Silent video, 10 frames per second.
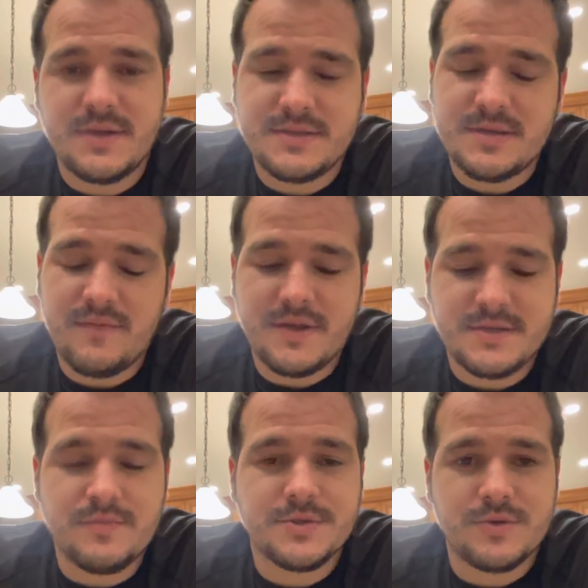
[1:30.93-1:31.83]
Day 7 I
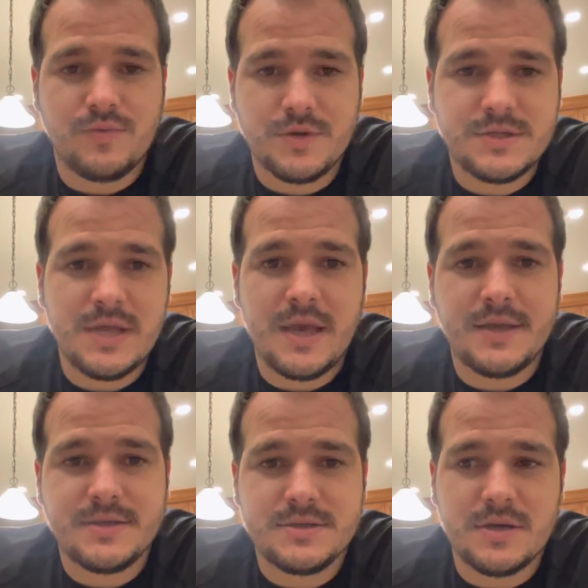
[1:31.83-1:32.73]
said was the worst
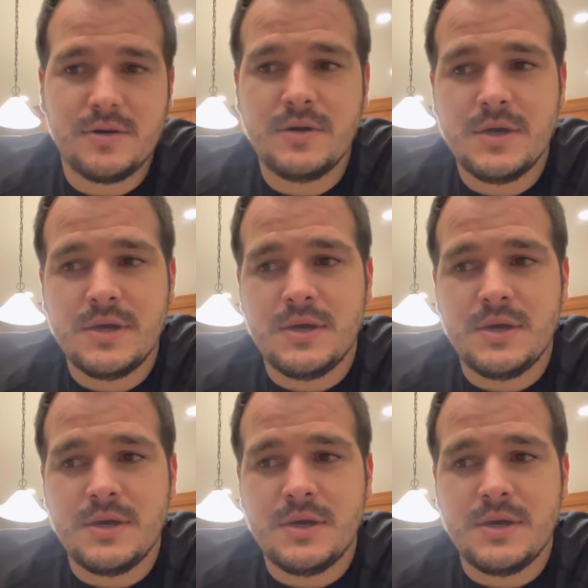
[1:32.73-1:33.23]
day. So